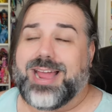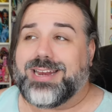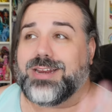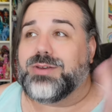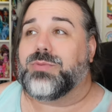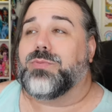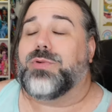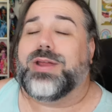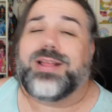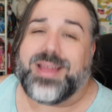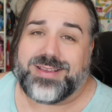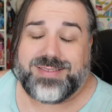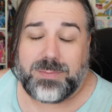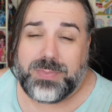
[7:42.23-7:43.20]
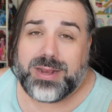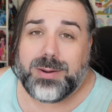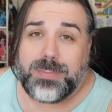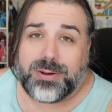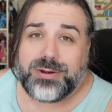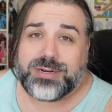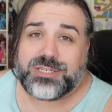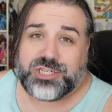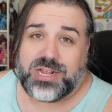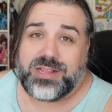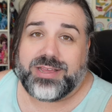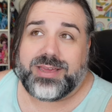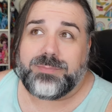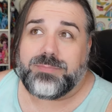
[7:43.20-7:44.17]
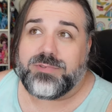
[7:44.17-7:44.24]
I didn't realize that peanut butter and
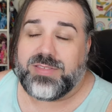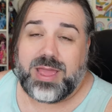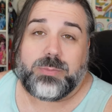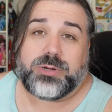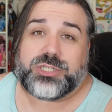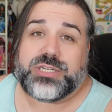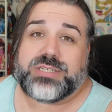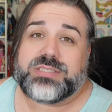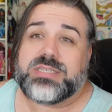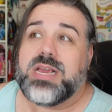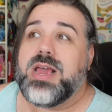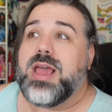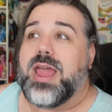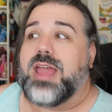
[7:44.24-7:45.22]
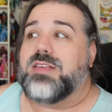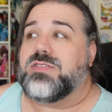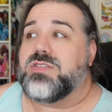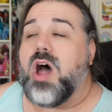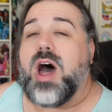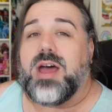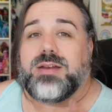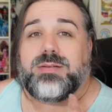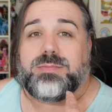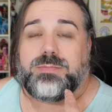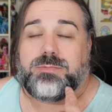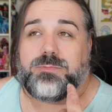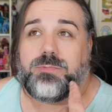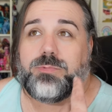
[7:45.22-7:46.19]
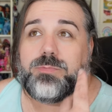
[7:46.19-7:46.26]
jelly sandwiches is not
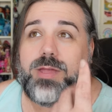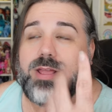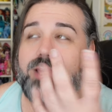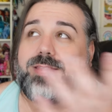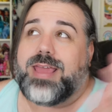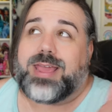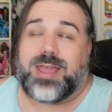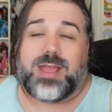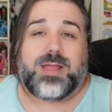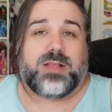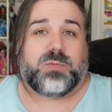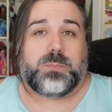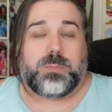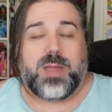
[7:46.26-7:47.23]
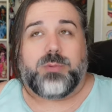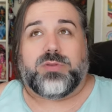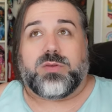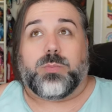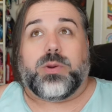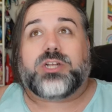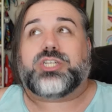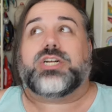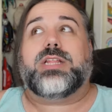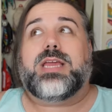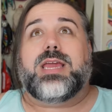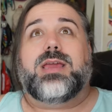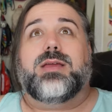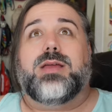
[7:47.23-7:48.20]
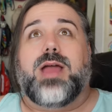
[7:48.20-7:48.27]
Mm-hmm. it's like it's it was
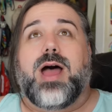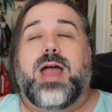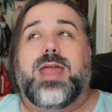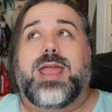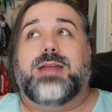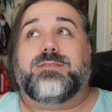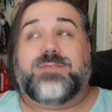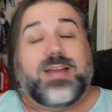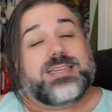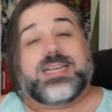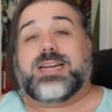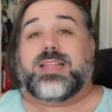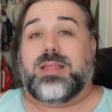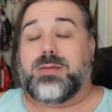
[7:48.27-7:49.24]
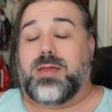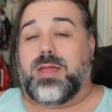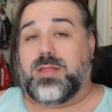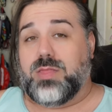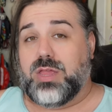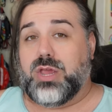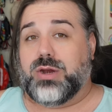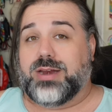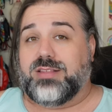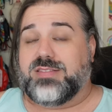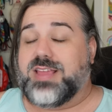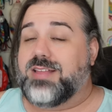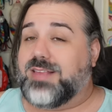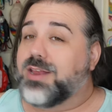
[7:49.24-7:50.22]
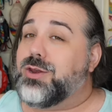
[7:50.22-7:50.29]
originally uh, invented in in the United
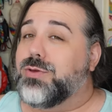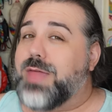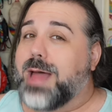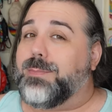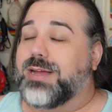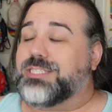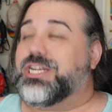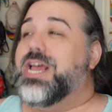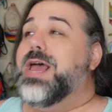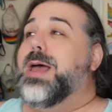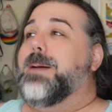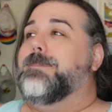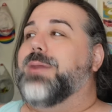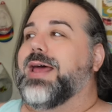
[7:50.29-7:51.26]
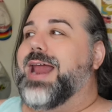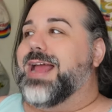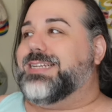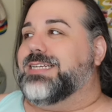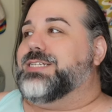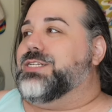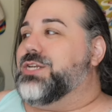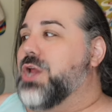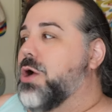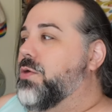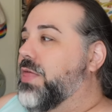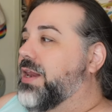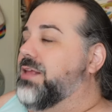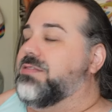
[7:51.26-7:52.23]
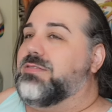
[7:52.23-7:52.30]
States. I knew that much, but I didn't know
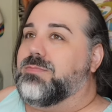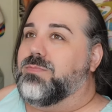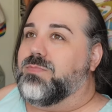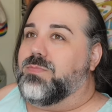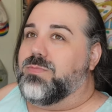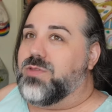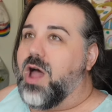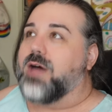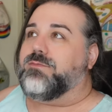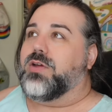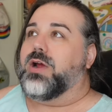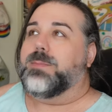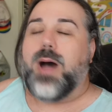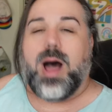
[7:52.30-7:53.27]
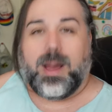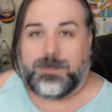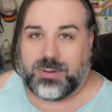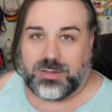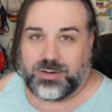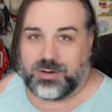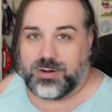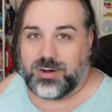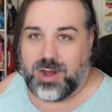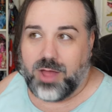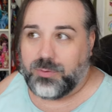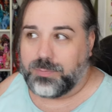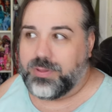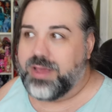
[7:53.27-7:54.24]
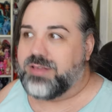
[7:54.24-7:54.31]
that it's not very popular
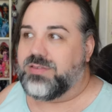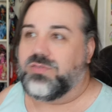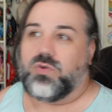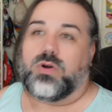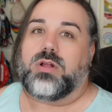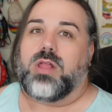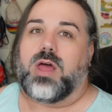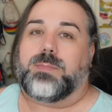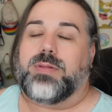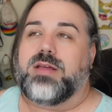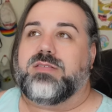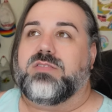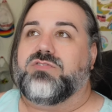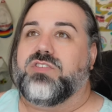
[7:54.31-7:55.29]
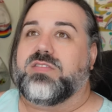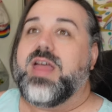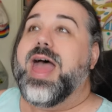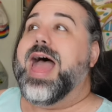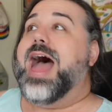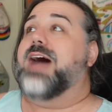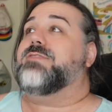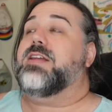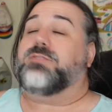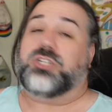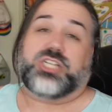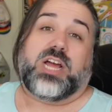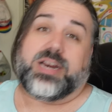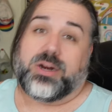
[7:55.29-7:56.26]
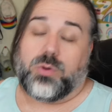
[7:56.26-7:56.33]
other places, or a lot of places just have never
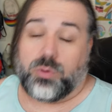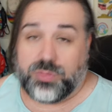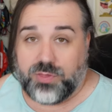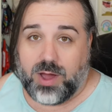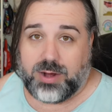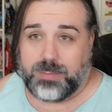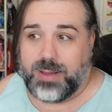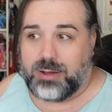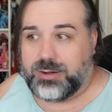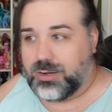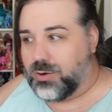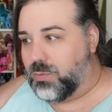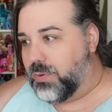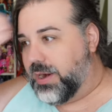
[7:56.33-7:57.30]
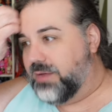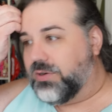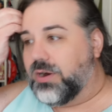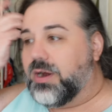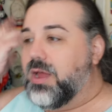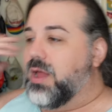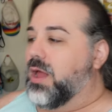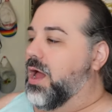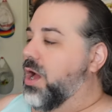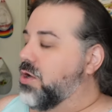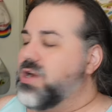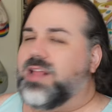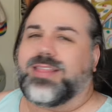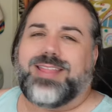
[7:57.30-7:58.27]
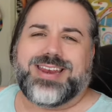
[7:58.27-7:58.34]
done it or thought about it or whatever. Uh,
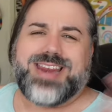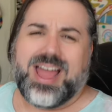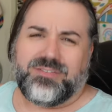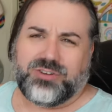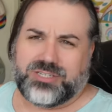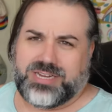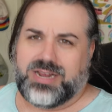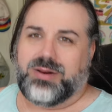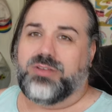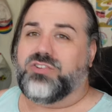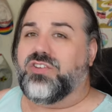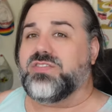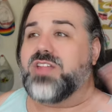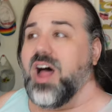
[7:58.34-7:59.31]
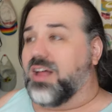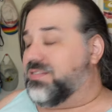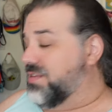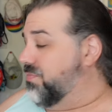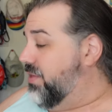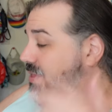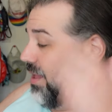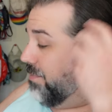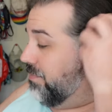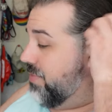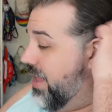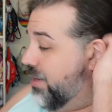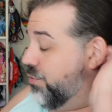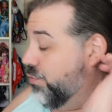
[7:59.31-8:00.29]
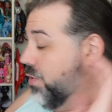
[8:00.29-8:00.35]
not that they never did; it's just not something that
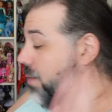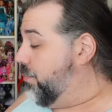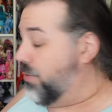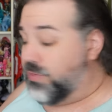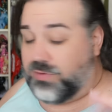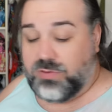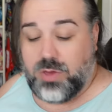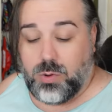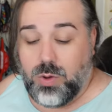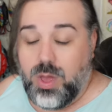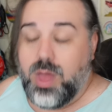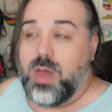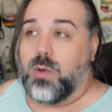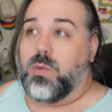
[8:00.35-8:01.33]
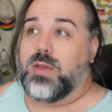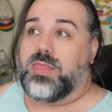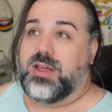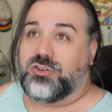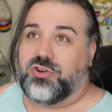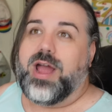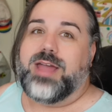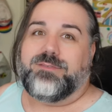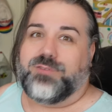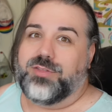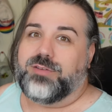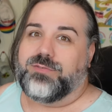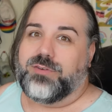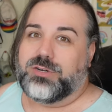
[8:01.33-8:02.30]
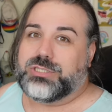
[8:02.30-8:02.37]
they grew up with. So when they try it for
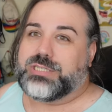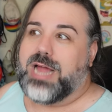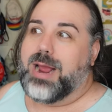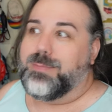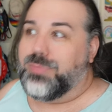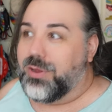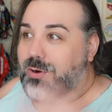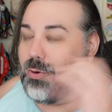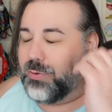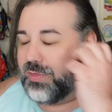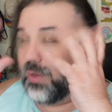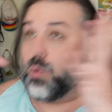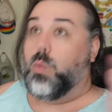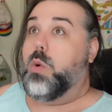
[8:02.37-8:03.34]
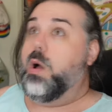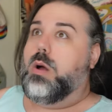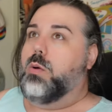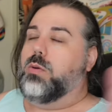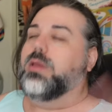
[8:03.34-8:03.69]
the first time, they're always like, "Whoa!"